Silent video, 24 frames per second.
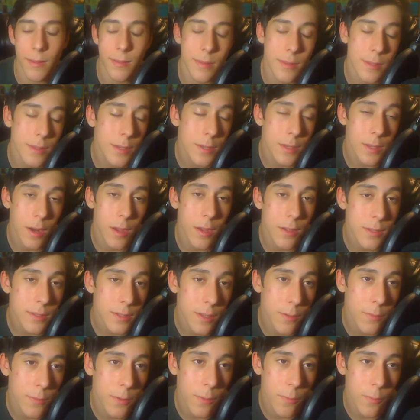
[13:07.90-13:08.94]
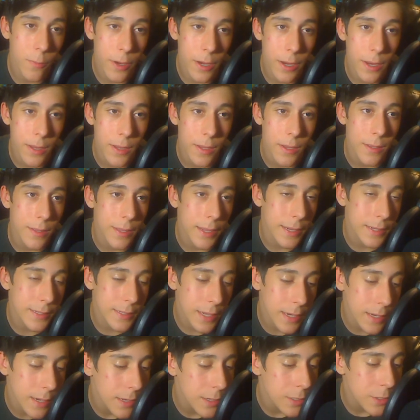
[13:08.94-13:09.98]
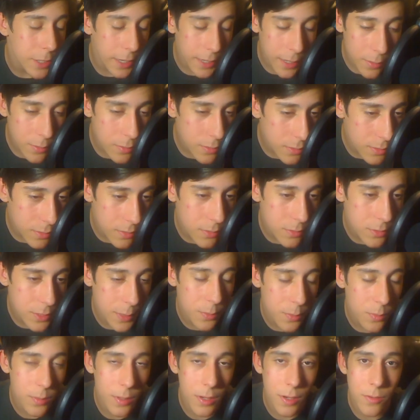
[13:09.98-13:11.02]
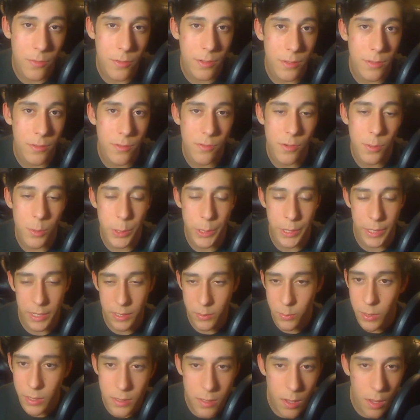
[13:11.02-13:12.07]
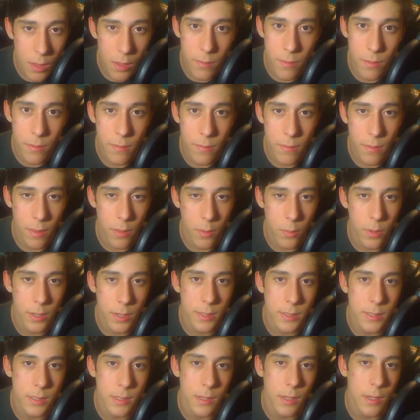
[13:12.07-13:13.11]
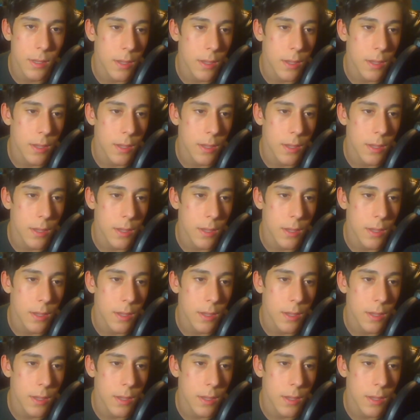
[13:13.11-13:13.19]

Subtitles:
you can also feel free, like I said, check out chapter 100 in the description as well as all of the other ones,